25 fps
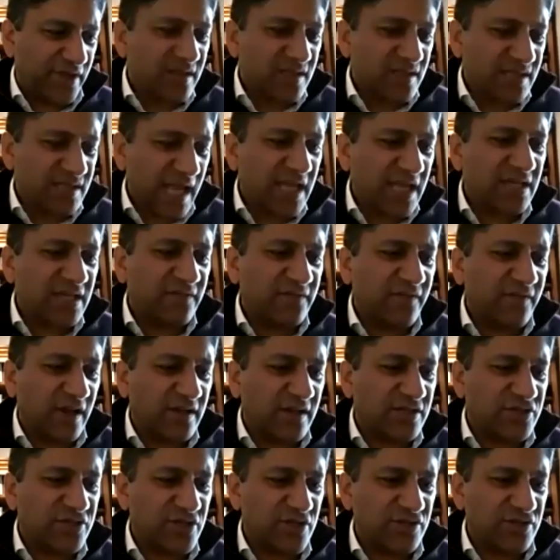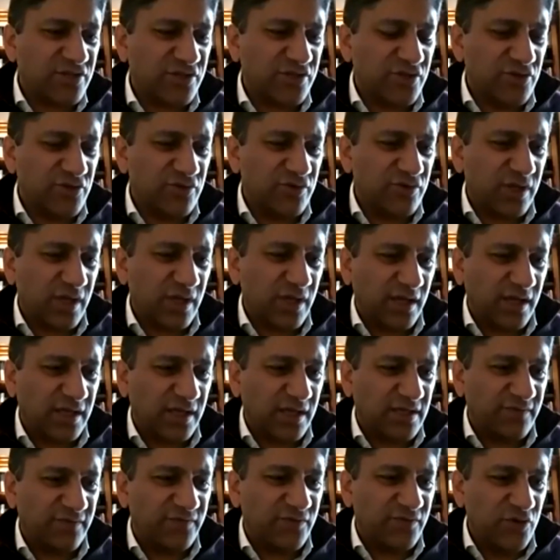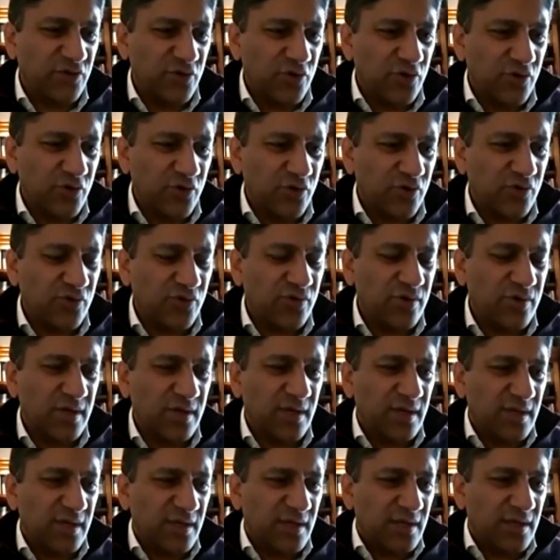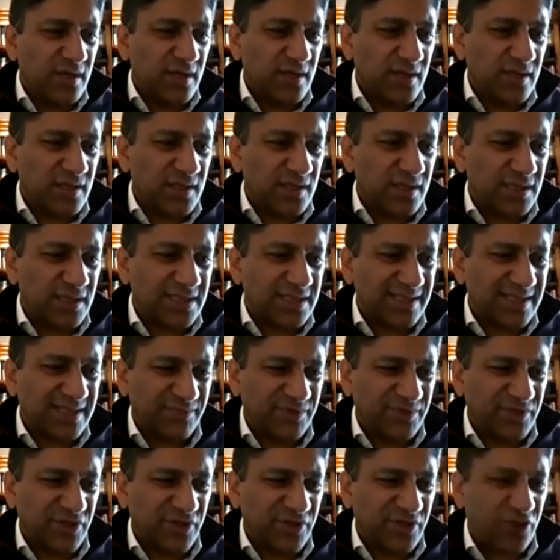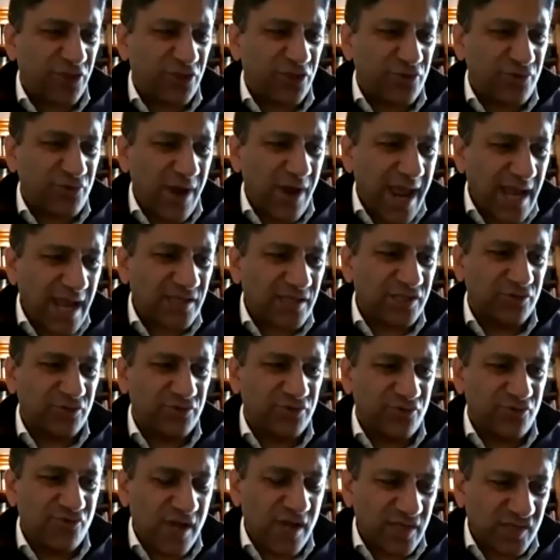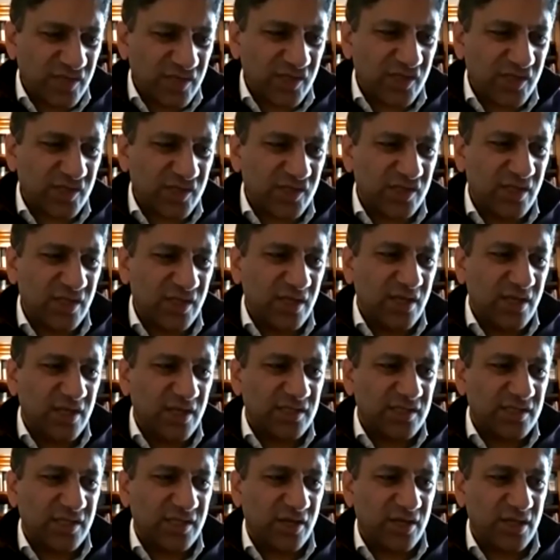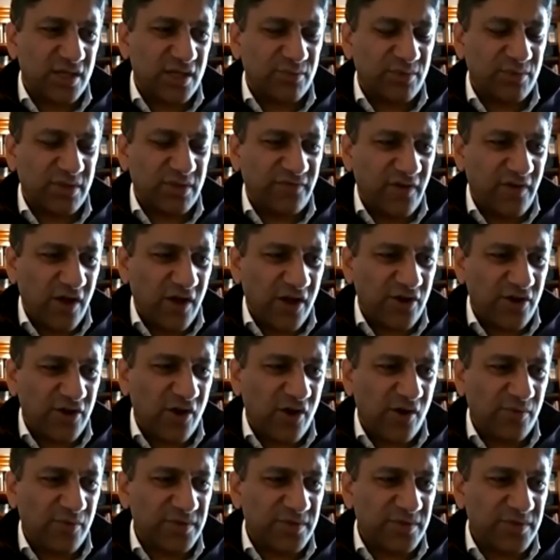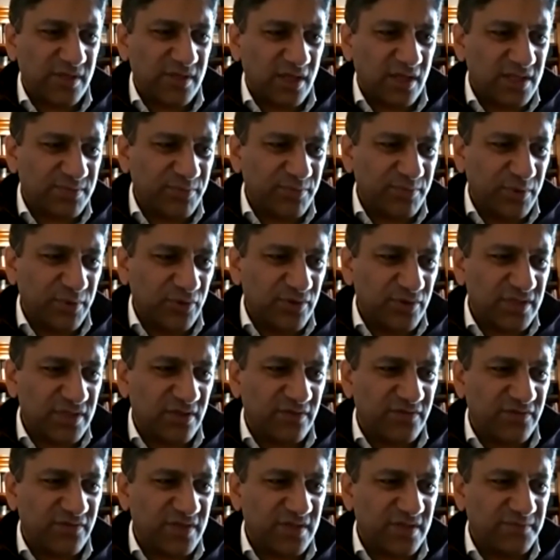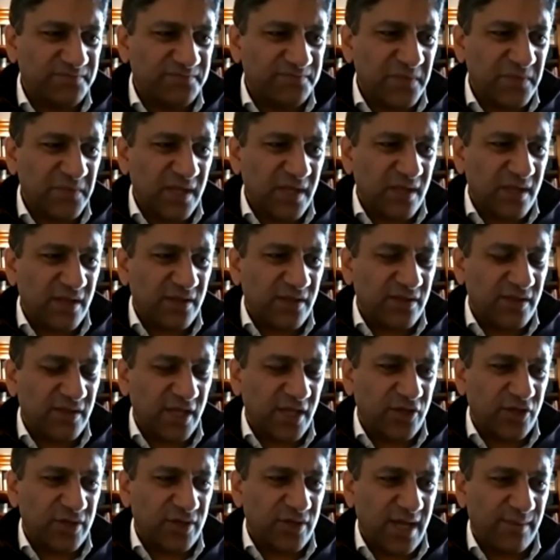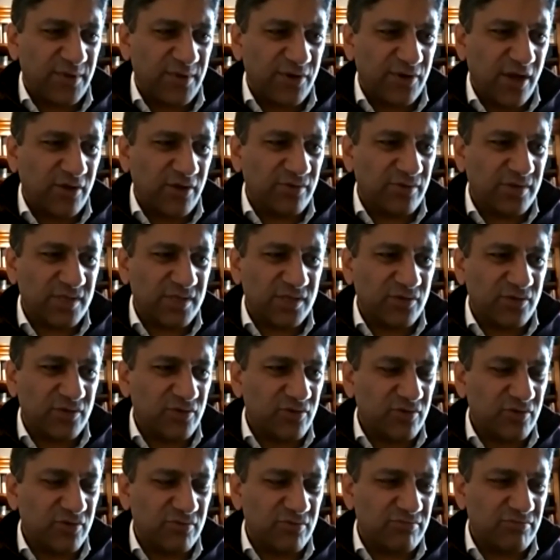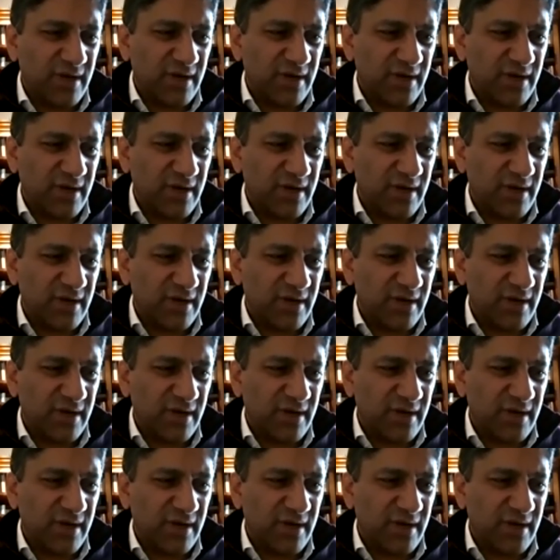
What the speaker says: the second advantage is you kind of know some of the threats or the risks, certainly with firearms and explosives that could come around. So,